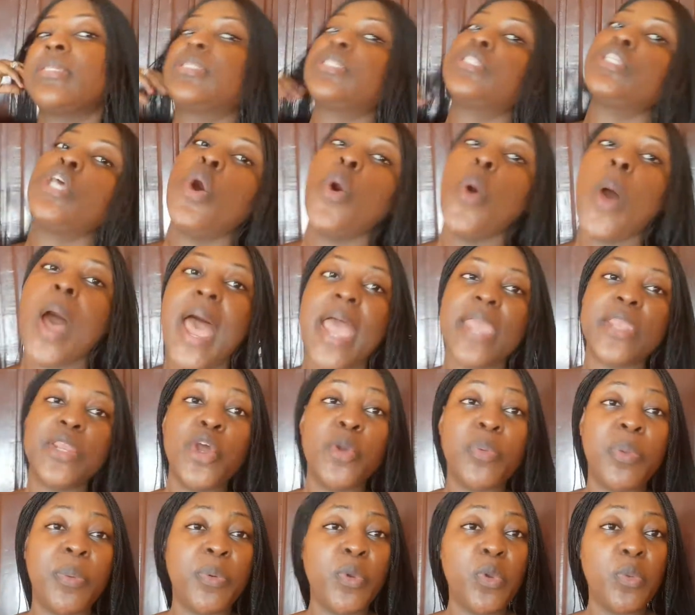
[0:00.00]
So I
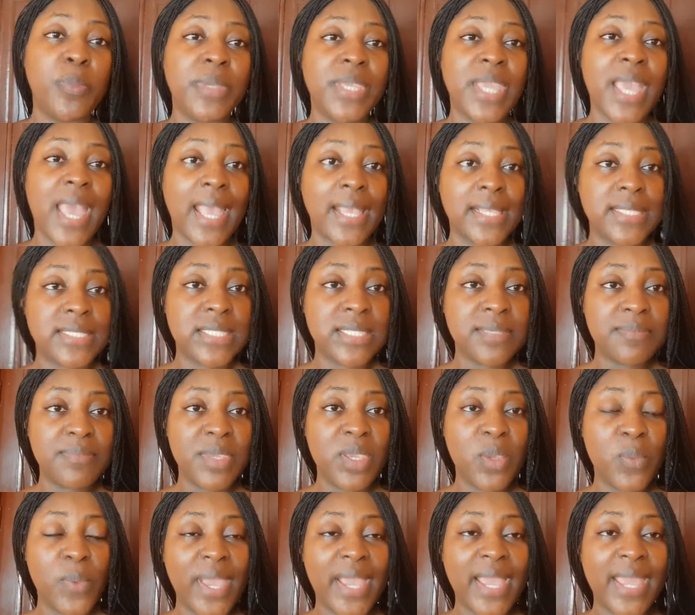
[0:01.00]
know people will be asking
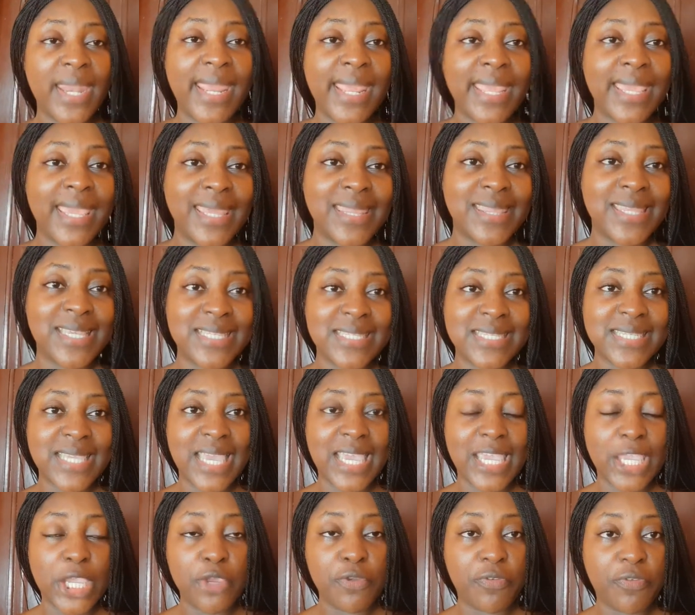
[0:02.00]
me, where can I get this
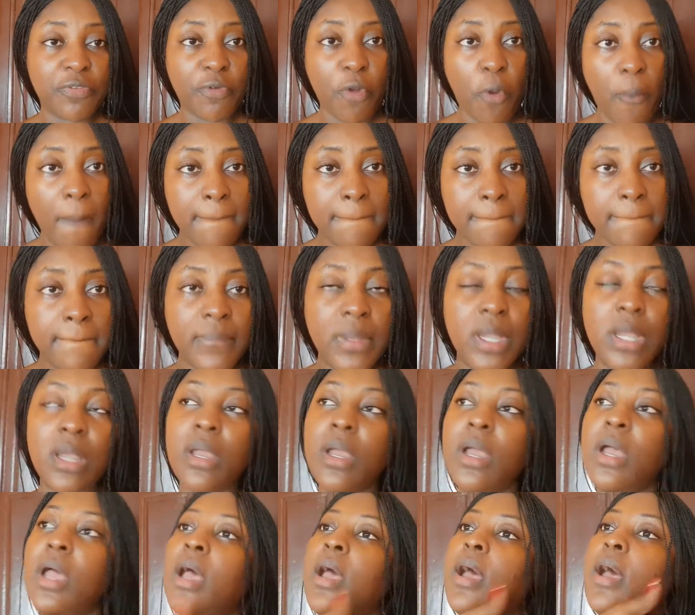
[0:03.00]
kenkey from?
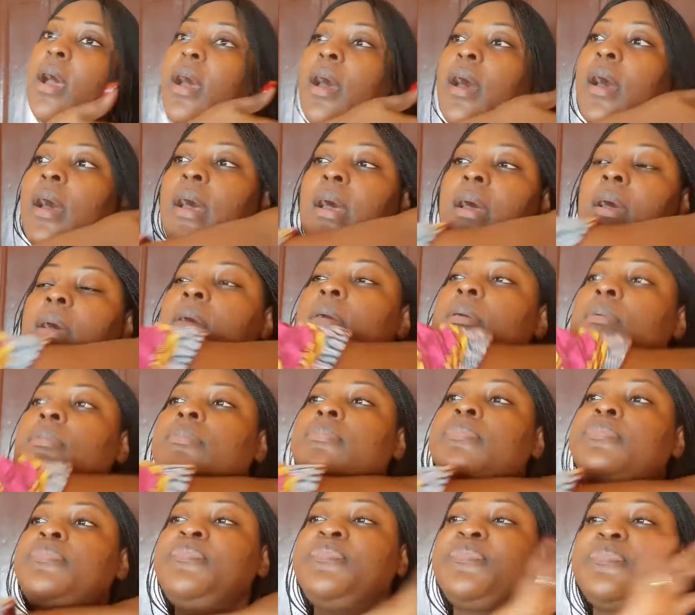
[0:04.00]

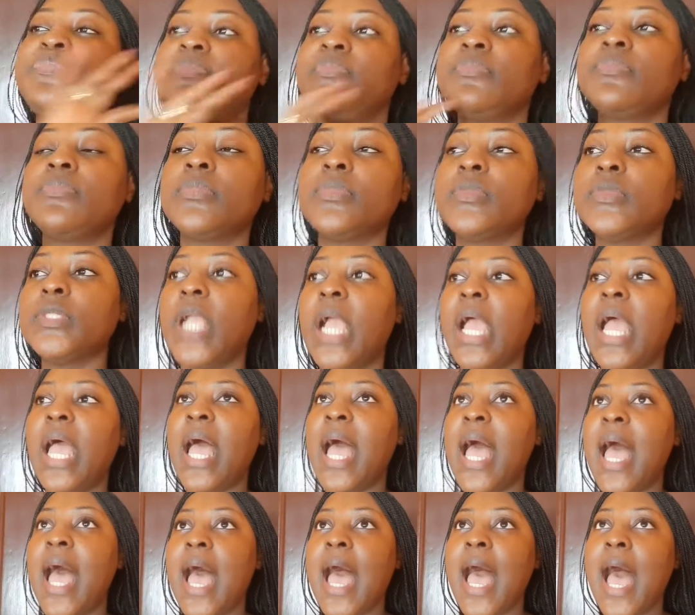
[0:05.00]
I
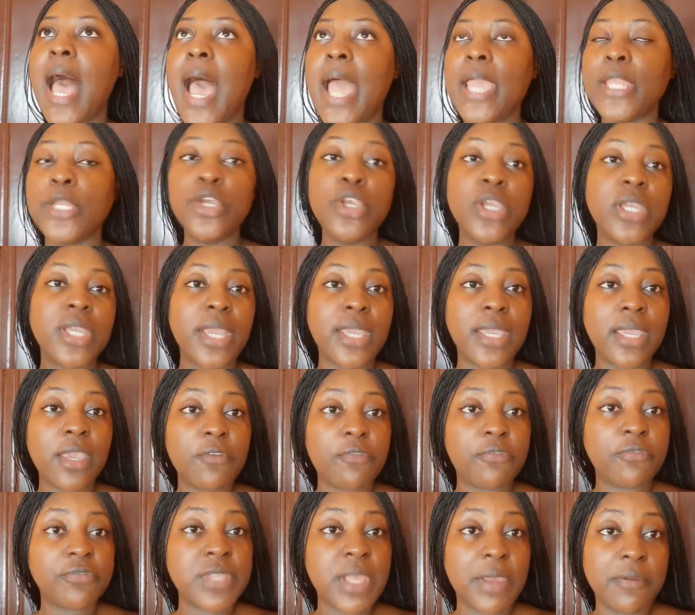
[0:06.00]
know you can
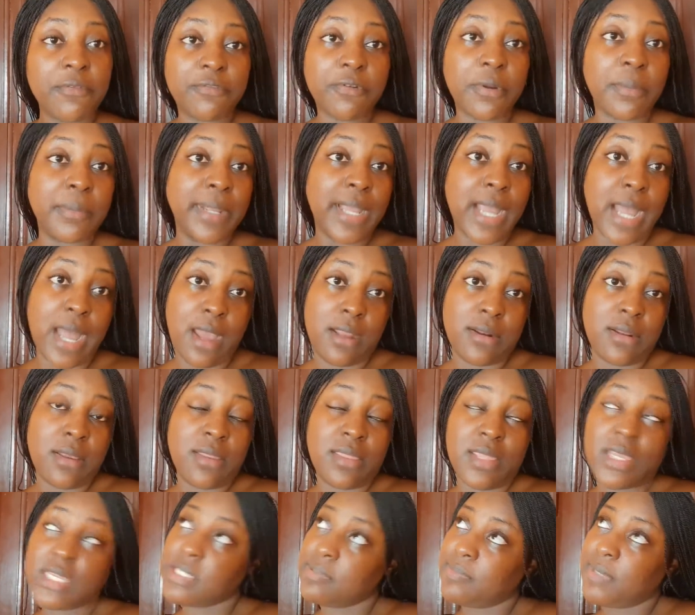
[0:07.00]
get some from Ghana.
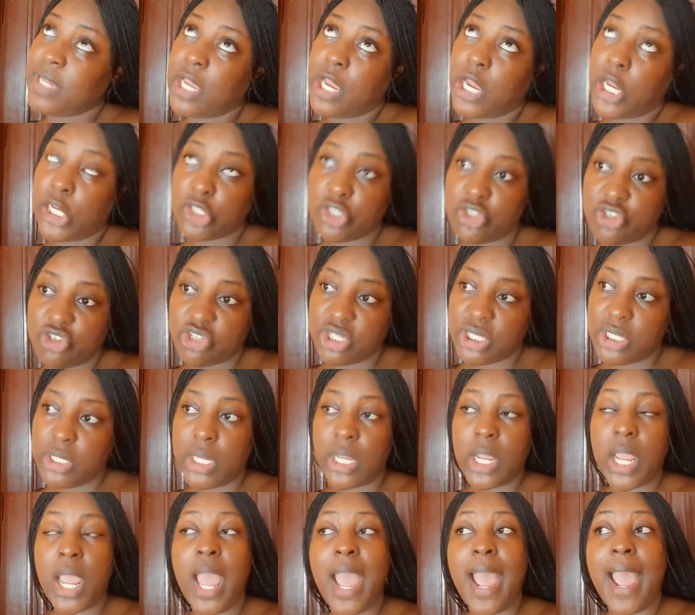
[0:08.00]
That's my country.
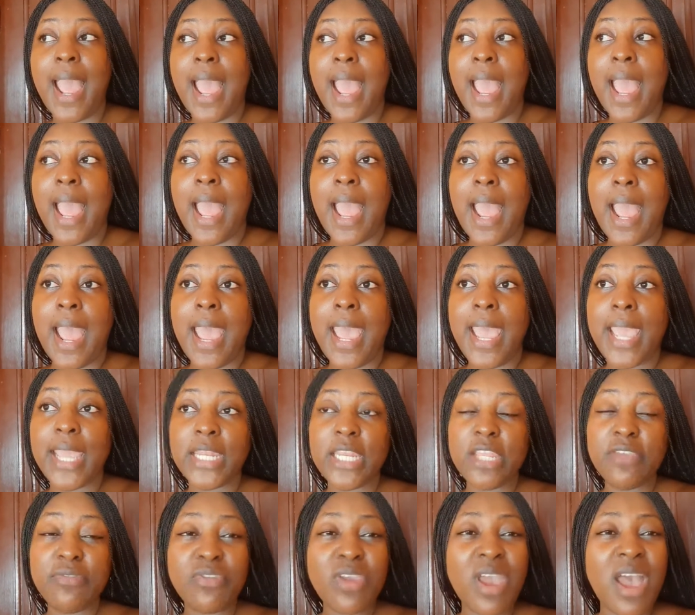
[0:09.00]

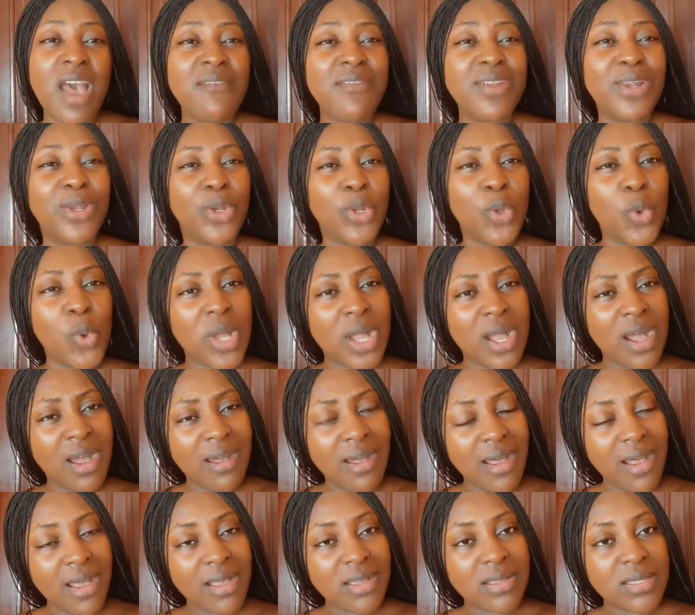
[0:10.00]
And if you have a
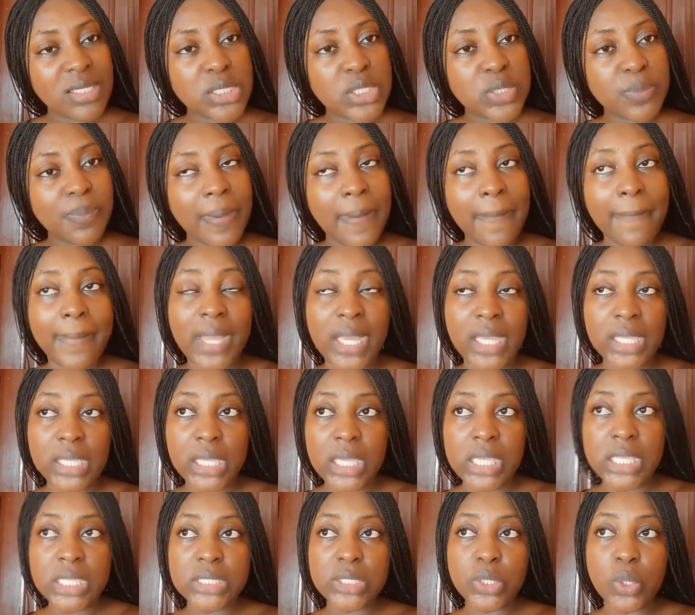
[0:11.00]
local
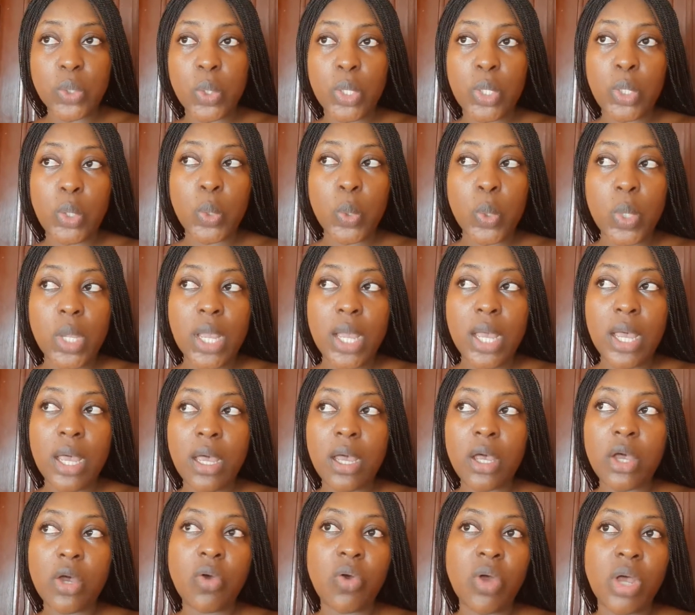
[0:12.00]
supermarket or a
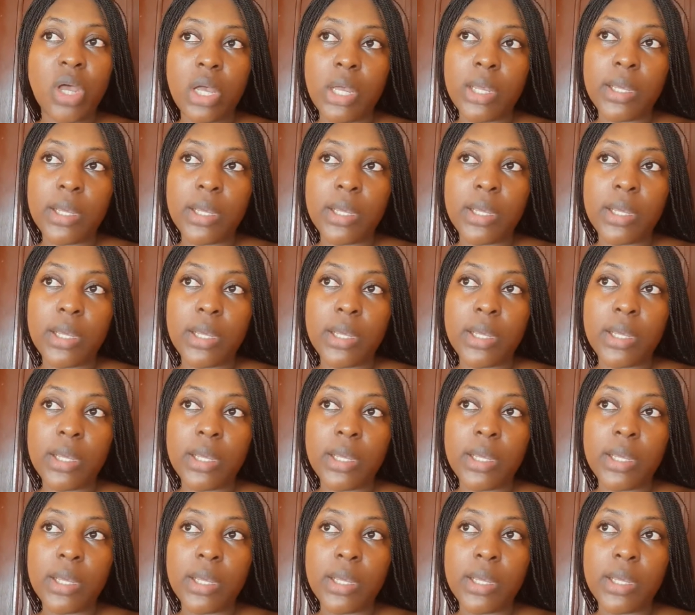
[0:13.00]
local